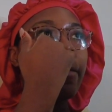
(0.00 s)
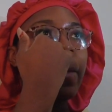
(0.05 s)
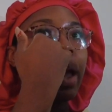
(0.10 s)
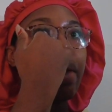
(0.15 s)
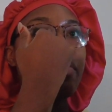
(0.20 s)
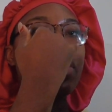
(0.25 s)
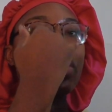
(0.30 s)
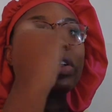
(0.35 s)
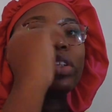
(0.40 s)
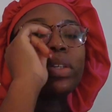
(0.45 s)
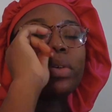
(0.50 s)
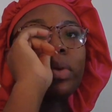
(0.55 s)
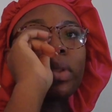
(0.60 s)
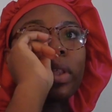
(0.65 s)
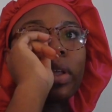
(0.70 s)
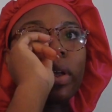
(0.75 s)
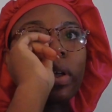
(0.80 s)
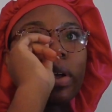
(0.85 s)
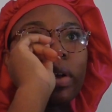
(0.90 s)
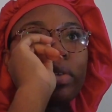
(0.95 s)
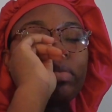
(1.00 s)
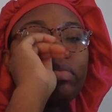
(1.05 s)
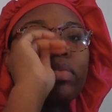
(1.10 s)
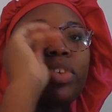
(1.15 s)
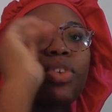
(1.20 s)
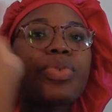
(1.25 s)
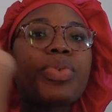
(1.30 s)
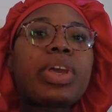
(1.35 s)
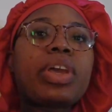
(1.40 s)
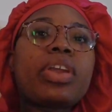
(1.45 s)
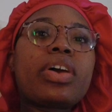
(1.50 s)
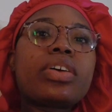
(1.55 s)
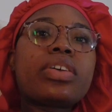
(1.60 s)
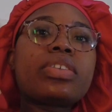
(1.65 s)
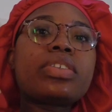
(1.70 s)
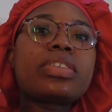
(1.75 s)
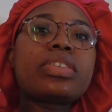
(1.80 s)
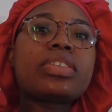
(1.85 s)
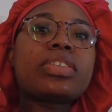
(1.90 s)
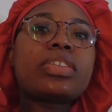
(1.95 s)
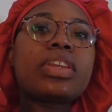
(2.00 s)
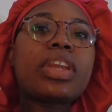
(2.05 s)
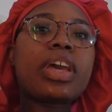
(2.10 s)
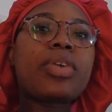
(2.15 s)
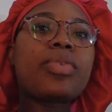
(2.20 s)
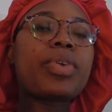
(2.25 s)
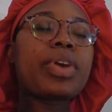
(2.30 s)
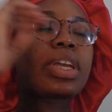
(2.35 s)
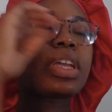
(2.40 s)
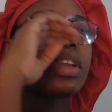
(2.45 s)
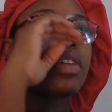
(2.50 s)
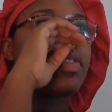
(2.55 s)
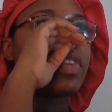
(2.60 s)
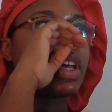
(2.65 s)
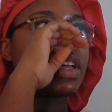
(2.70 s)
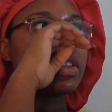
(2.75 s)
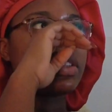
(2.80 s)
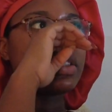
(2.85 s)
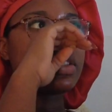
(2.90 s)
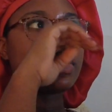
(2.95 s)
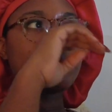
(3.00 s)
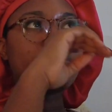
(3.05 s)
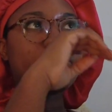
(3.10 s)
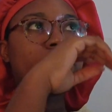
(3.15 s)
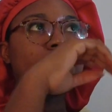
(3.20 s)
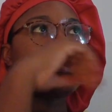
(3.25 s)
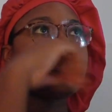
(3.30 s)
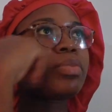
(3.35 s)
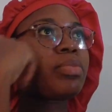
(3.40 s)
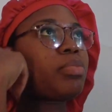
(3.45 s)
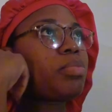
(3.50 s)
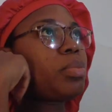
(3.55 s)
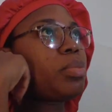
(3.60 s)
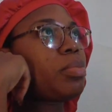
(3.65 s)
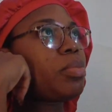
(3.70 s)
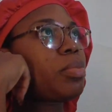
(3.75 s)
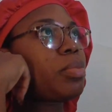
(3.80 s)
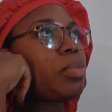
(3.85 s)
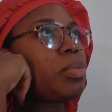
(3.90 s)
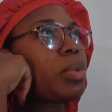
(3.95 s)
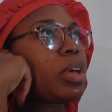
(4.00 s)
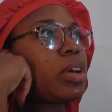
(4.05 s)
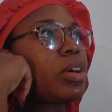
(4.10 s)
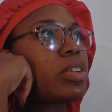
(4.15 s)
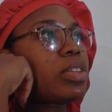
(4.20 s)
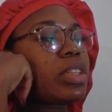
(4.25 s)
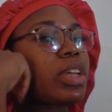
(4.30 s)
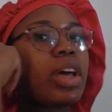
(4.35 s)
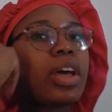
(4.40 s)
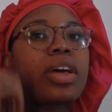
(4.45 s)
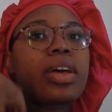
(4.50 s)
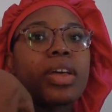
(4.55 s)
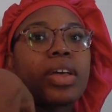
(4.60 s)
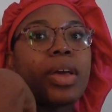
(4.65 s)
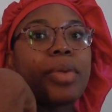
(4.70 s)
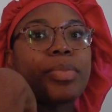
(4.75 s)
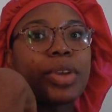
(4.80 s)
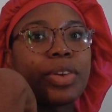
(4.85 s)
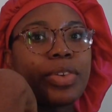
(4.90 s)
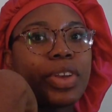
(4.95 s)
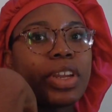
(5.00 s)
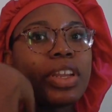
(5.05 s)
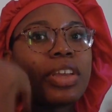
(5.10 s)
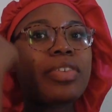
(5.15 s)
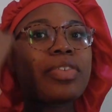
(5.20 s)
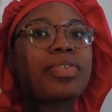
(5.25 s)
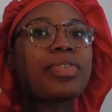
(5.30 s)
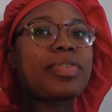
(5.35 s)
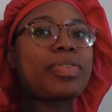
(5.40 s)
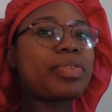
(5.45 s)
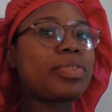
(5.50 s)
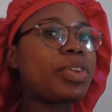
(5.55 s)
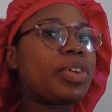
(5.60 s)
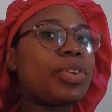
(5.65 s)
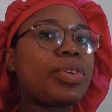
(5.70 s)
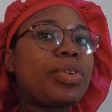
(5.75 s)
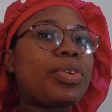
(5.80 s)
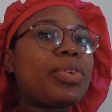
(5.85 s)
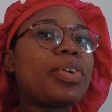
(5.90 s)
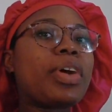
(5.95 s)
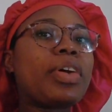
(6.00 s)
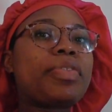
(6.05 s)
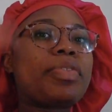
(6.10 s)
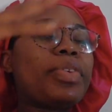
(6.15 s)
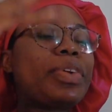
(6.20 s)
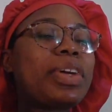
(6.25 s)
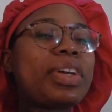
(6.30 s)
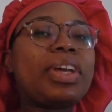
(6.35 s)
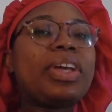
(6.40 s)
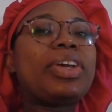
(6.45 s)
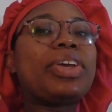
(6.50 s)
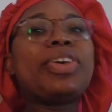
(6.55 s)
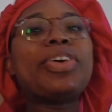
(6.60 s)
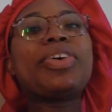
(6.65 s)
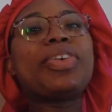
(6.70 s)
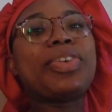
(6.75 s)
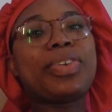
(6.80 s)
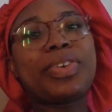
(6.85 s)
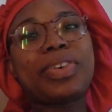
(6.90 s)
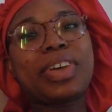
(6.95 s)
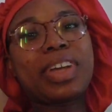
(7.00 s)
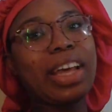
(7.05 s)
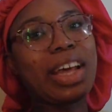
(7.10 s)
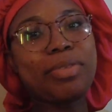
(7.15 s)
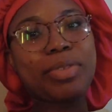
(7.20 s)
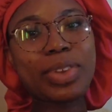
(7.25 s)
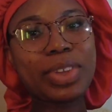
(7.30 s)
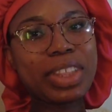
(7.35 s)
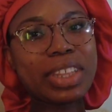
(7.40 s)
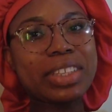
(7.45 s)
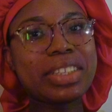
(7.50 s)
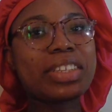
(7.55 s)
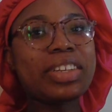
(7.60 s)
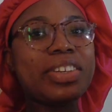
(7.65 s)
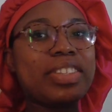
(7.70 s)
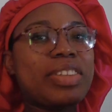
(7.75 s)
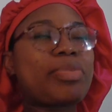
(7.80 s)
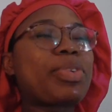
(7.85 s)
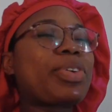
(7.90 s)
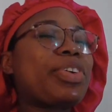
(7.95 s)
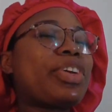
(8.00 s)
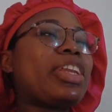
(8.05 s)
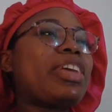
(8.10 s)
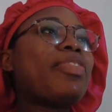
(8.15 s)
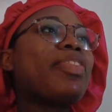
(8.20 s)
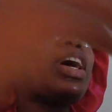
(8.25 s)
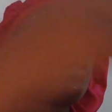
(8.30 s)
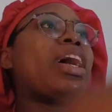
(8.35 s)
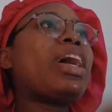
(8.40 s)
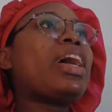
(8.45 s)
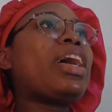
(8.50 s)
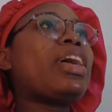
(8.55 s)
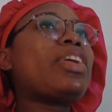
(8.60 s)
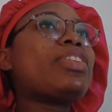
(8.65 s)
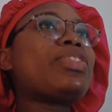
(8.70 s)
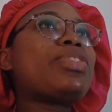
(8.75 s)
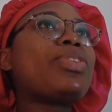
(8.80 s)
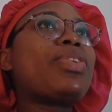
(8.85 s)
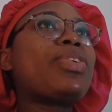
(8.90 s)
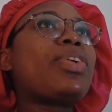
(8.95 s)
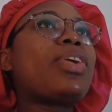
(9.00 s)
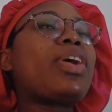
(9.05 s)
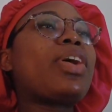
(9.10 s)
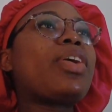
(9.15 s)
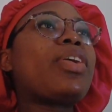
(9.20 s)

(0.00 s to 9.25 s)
I'm launching with a creators networking event because I'm a creative. You know, everyone, you all know I'm doing this because I'm creative. So